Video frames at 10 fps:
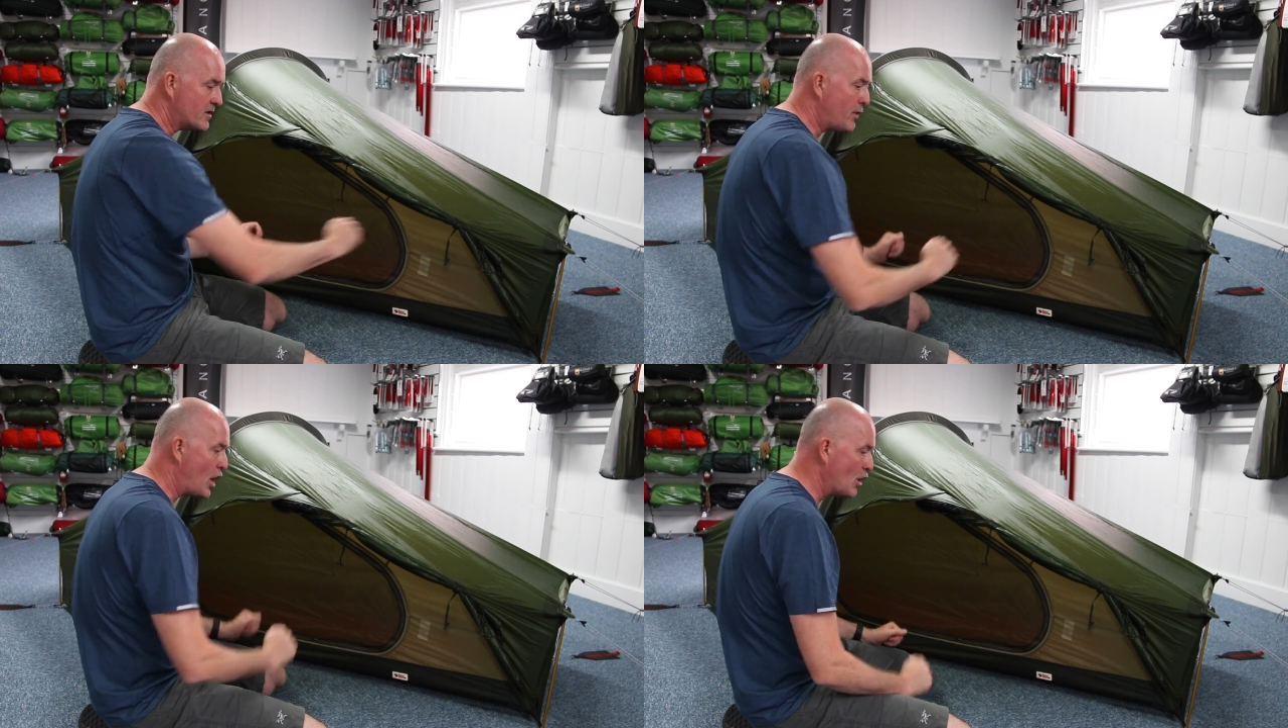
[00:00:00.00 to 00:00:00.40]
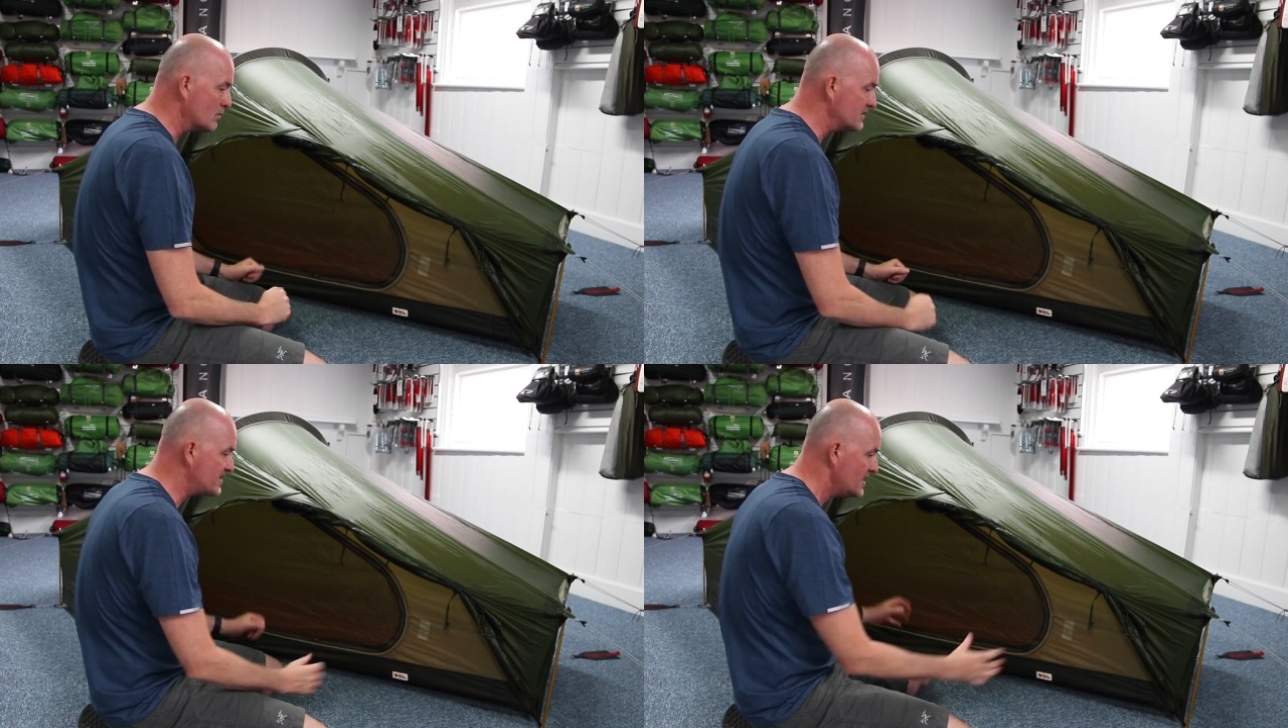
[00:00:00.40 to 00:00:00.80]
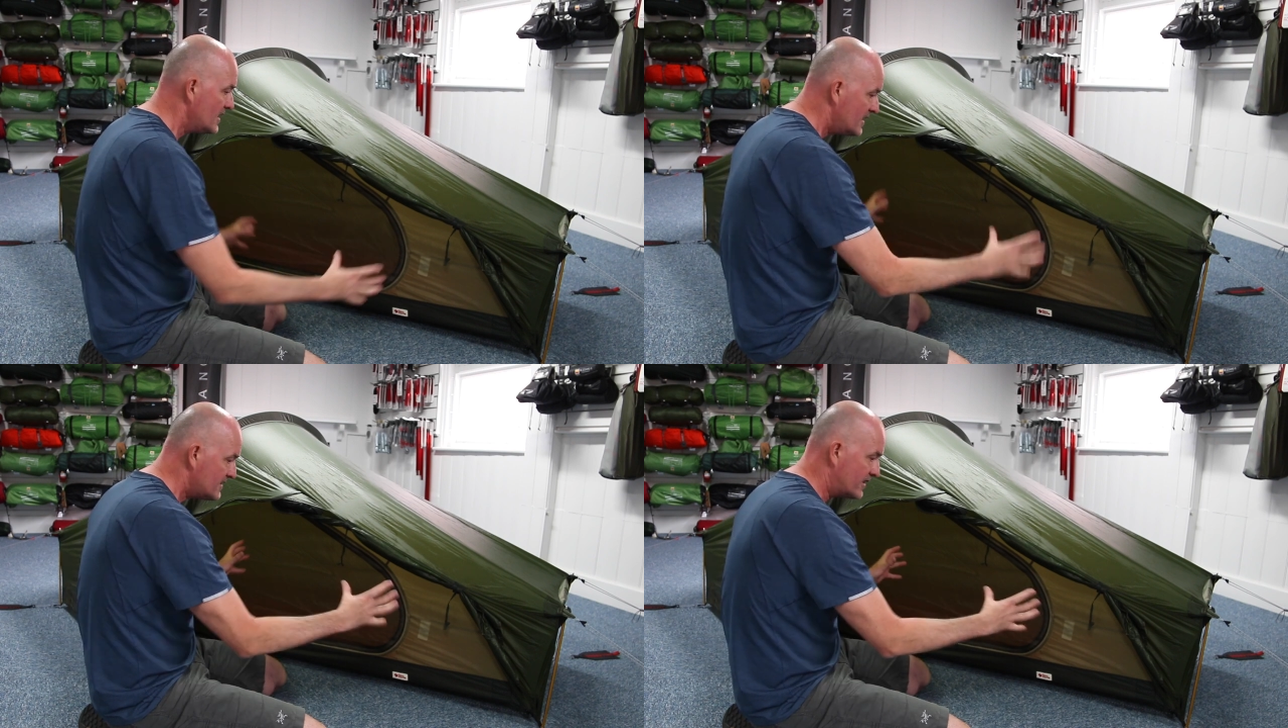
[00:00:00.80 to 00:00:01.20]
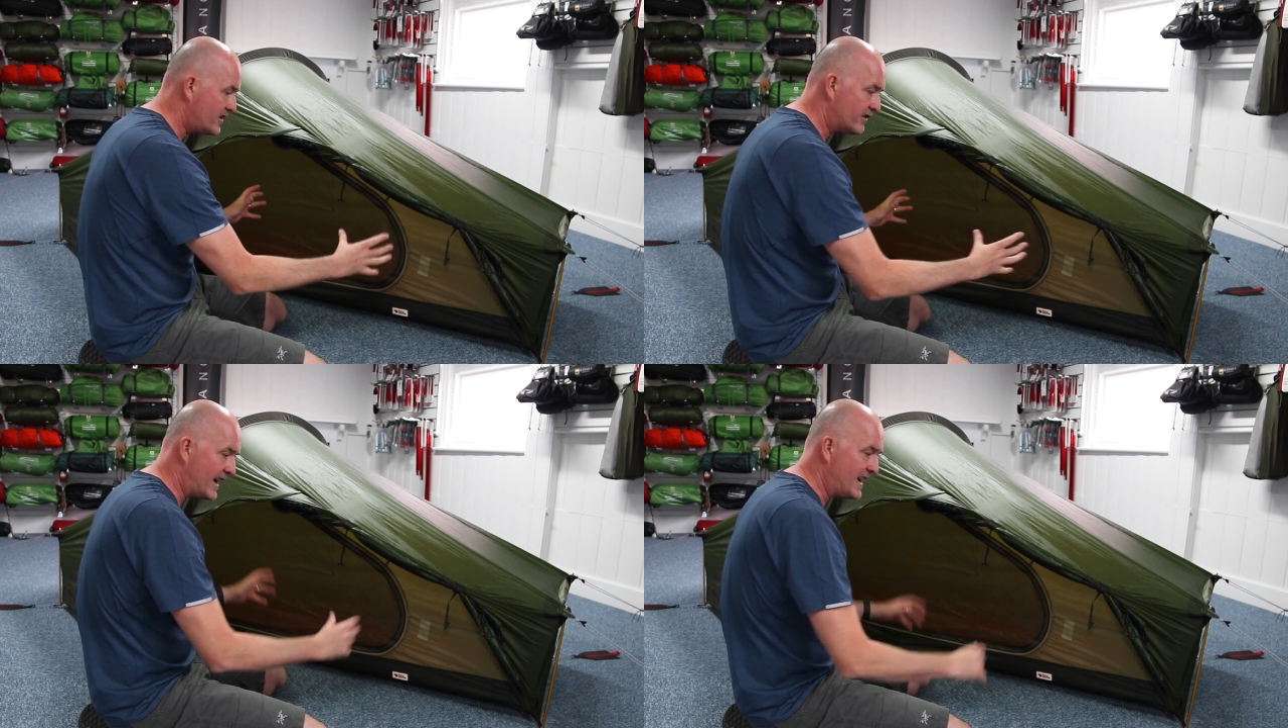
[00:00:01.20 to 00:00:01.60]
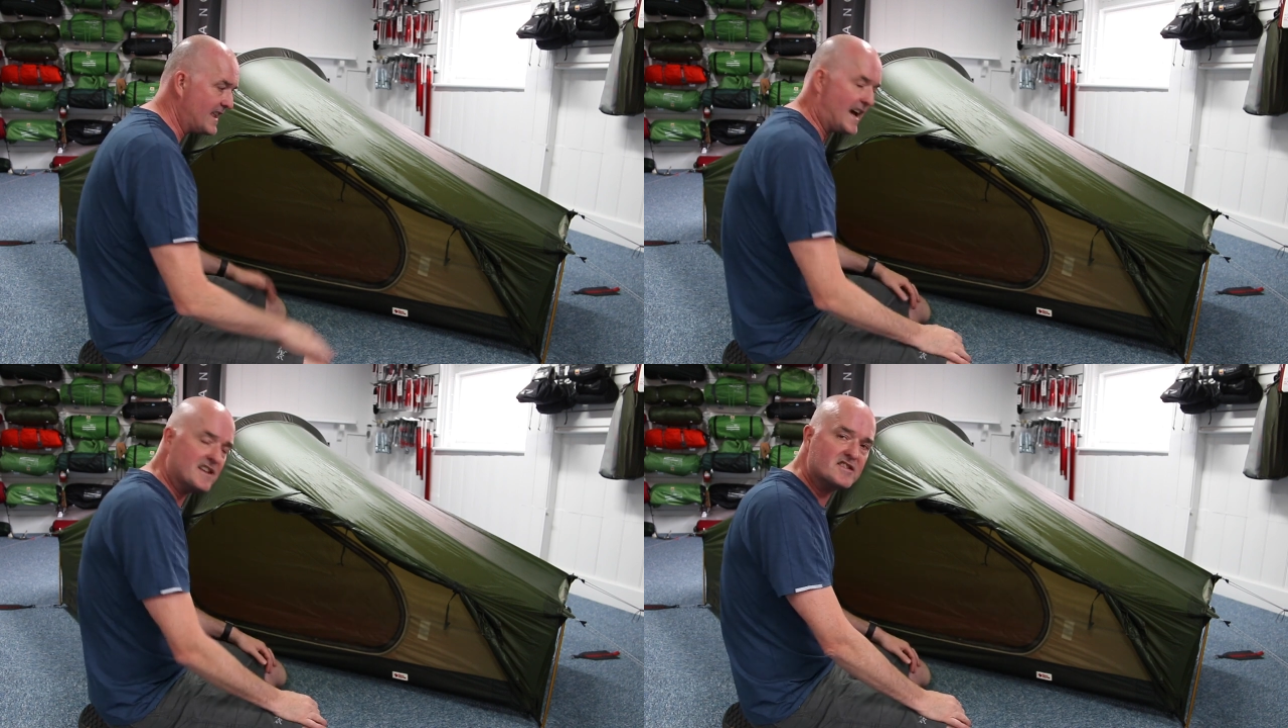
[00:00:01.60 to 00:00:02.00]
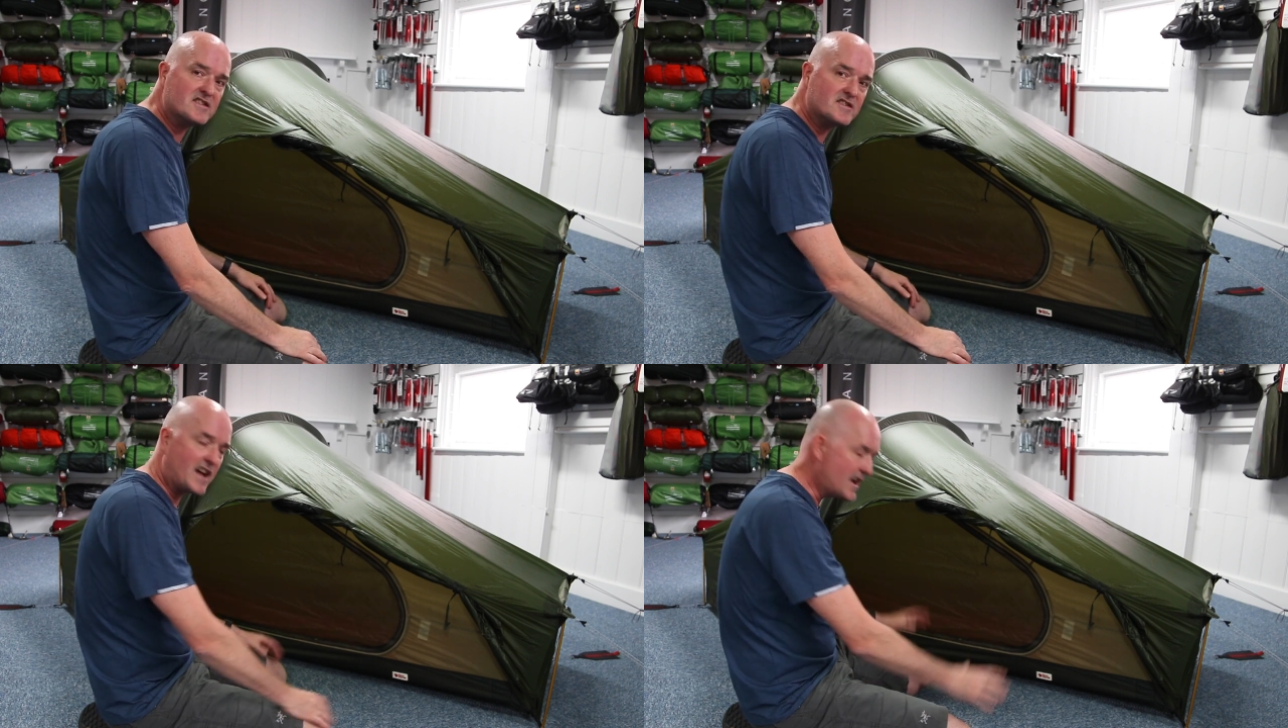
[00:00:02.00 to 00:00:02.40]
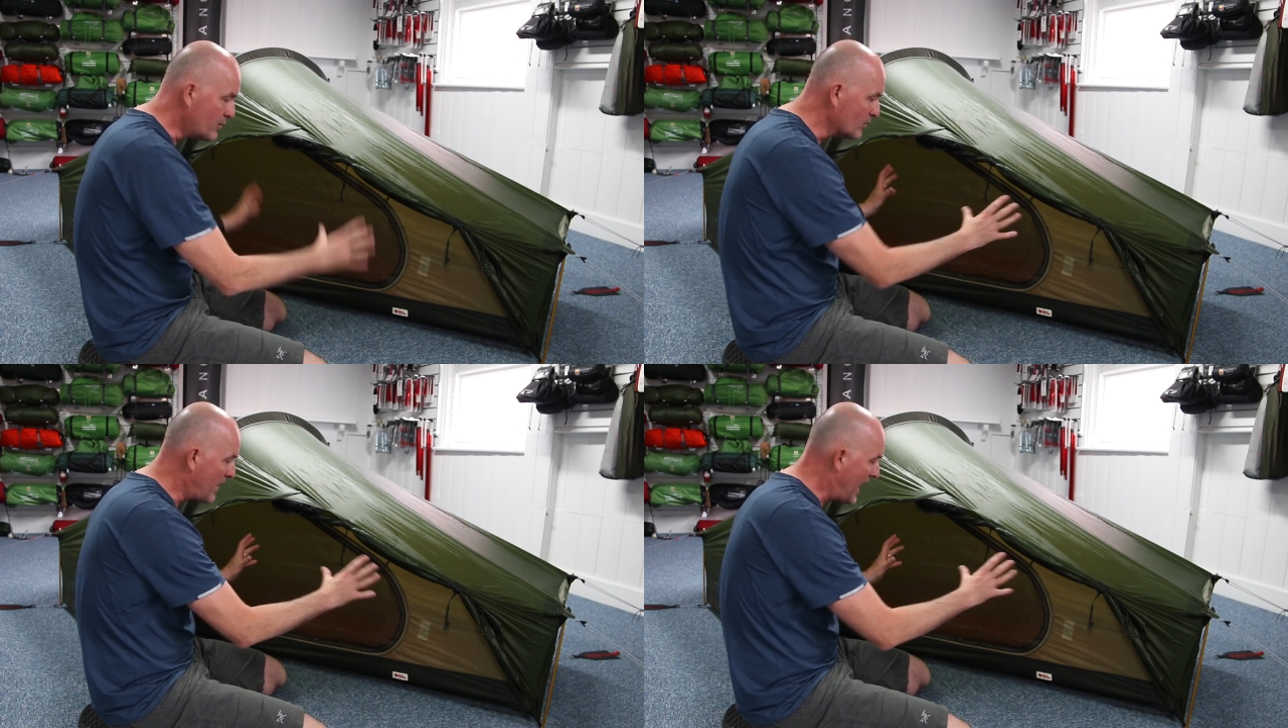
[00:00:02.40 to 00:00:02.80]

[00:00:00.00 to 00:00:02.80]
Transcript: to the poles to create that stable